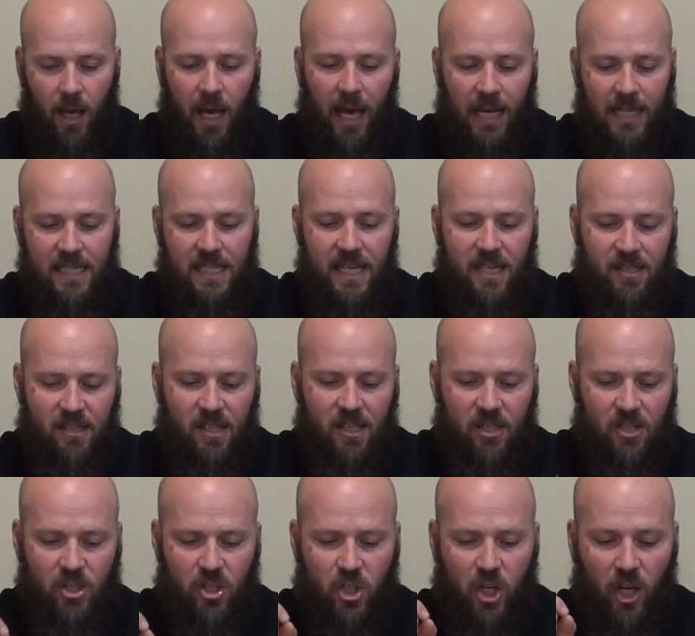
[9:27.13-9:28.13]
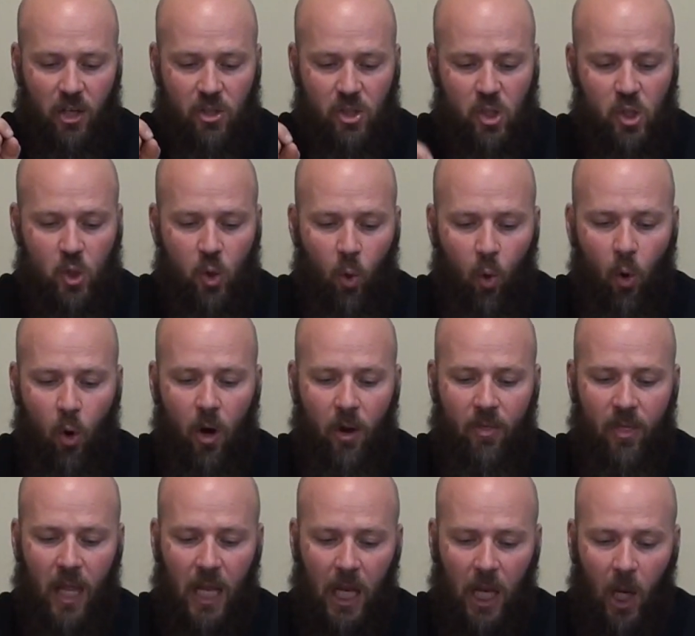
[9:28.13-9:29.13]
A disc shall score
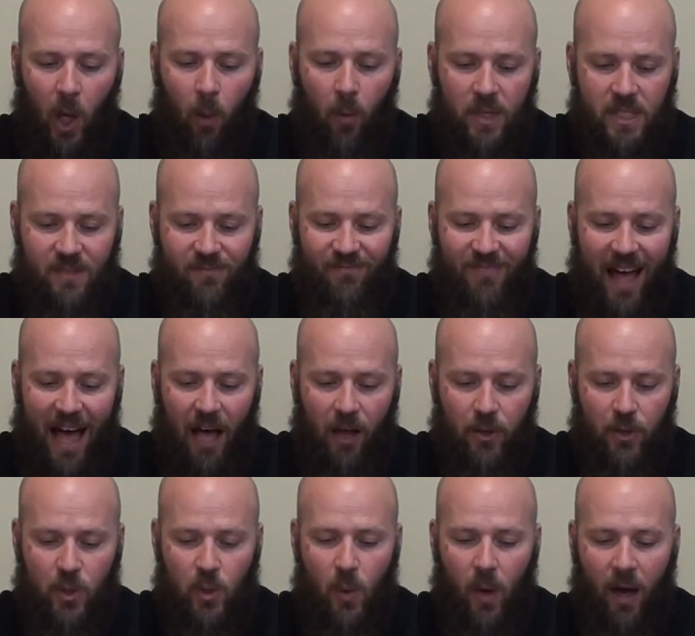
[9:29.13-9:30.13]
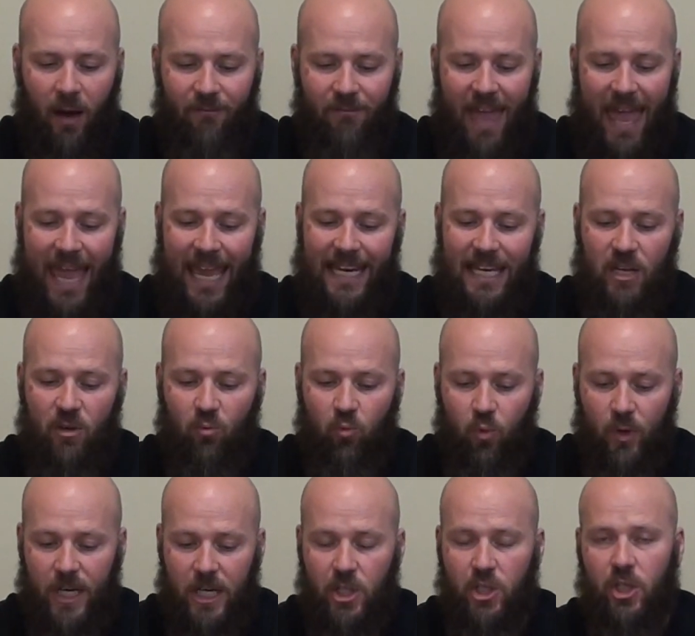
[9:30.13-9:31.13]
the lowest value of any
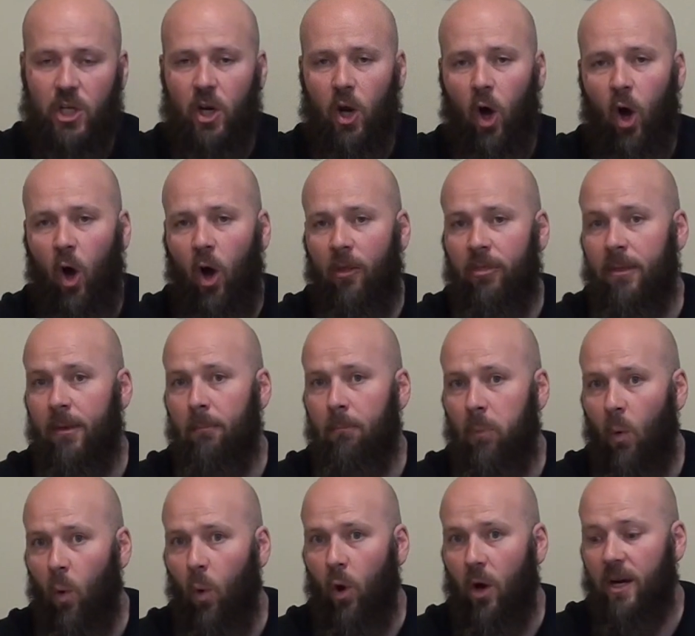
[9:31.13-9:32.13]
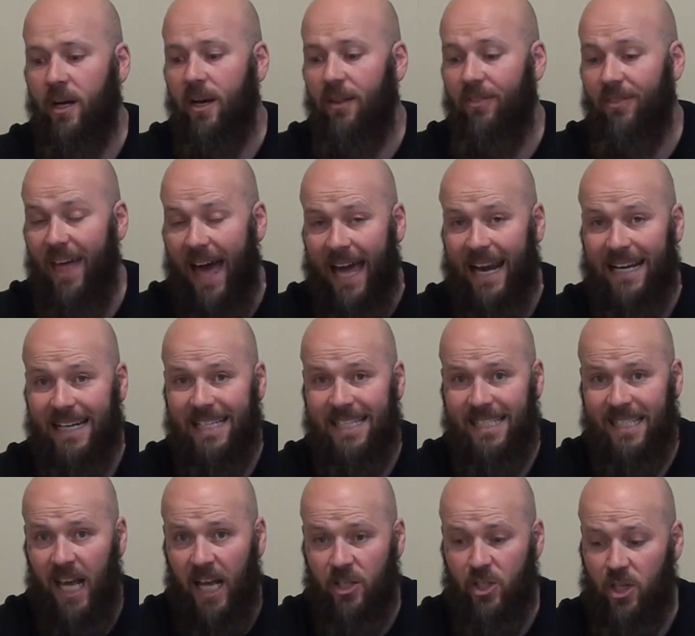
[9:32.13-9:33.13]
region on the board that it
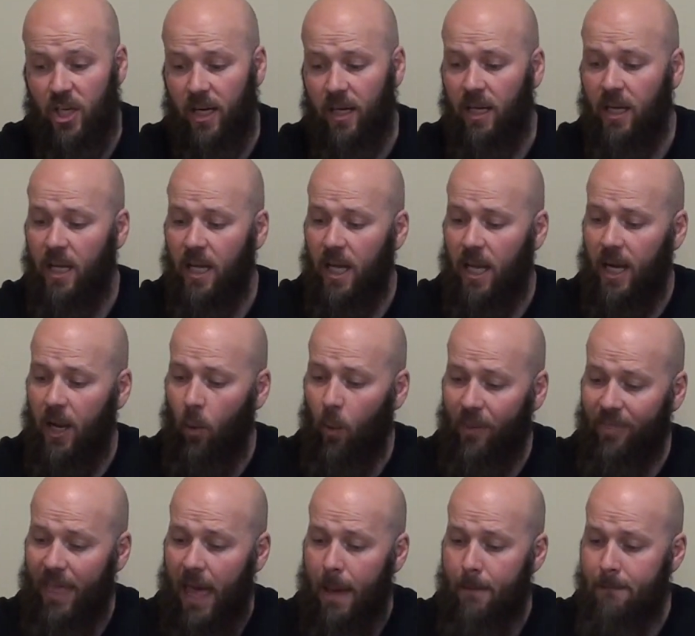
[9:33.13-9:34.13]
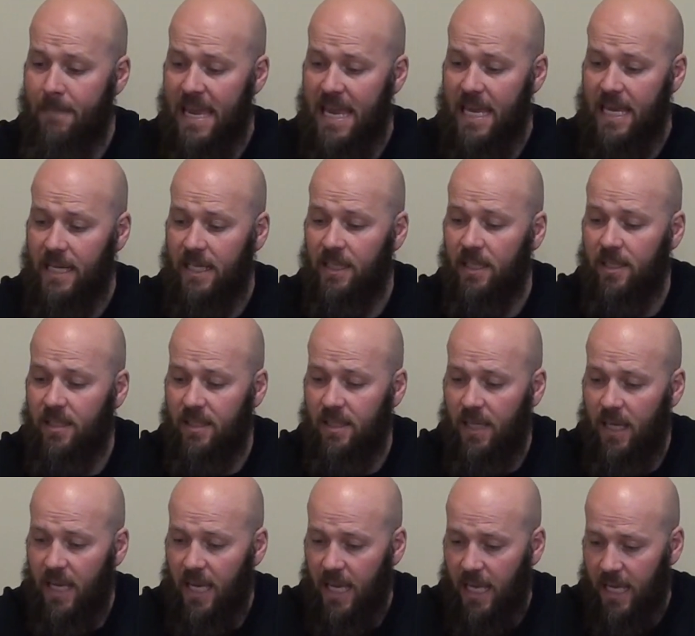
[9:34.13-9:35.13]
is touching. Now what that
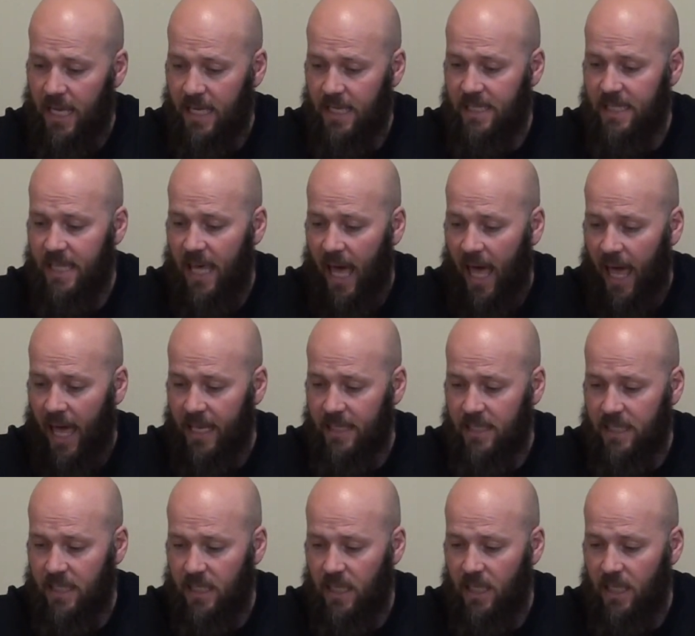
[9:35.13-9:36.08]
means is that